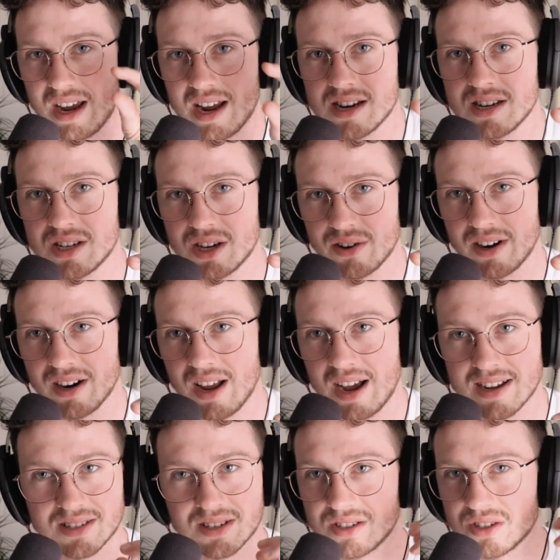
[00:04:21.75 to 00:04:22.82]
interior
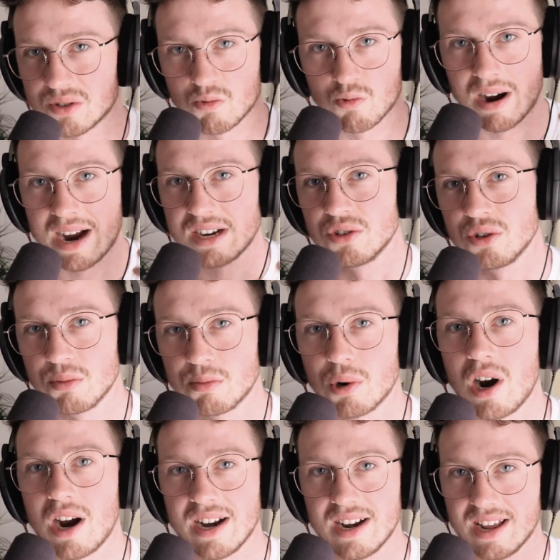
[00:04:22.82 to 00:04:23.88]
lights are just way too
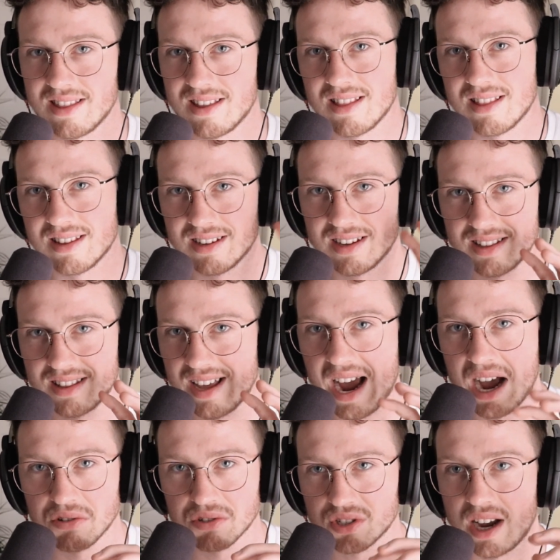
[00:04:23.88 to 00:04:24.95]
bright and then the
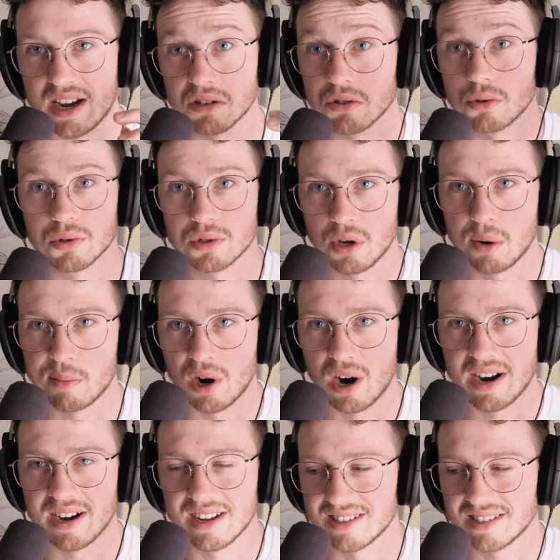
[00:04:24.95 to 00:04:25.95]
outside is also bright.